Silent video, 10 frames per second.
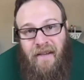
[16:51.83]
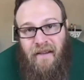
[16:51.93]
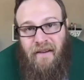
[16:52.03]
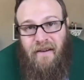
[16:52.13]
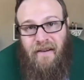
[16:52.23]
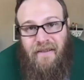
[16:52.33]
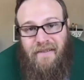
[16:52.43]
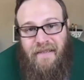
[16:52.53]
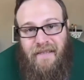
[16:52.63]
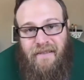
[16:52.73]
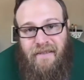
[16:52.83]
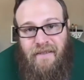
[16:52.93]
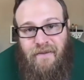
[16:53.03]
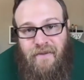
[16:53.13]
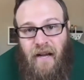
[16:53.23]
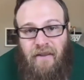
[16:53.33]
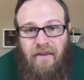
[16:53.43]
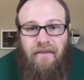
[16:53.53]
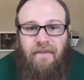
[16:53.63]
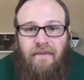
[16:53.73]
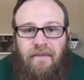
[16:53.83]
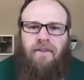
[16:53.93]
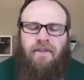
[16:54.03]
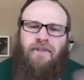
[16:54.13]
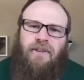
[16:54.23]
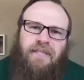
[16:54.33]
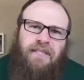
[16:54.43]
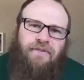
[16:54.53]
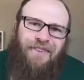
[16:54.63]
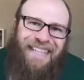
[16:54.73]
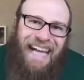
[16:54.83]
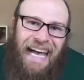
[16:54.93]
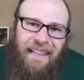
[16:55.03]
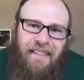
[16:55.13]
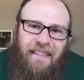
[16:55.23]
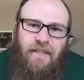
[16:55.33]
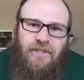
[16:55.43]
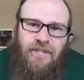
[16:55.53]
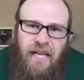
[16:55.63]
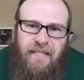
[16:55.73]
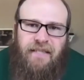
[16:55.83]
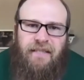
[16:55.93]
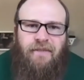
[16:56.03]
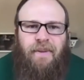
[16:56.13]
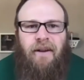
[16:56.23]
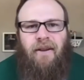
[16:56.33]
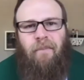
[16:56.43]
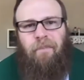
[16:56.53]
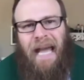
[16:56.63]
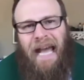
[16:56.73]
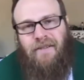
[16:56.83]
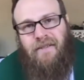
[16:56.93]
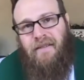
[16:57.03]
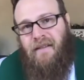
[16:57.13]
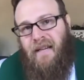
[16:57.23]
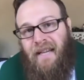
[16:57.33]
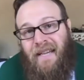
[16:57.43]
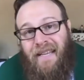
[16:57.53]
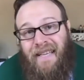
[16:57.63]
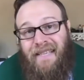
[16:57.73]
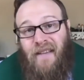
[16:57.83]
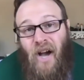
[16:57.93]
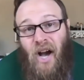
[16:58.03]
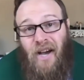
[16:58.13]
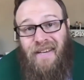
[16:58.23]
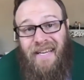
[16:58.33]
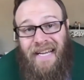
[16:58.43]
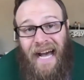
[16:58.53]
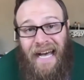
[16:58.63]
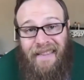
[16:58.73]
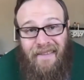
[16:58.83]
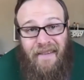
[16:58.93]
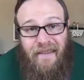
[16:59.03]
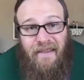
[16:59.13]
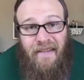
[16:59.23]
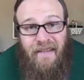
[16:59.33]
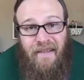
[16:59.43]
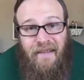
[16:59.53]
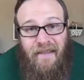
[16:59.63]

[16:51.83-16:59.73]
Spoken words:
on its citizens of color. The church has forgotten that justice without compassion is ungodly. It's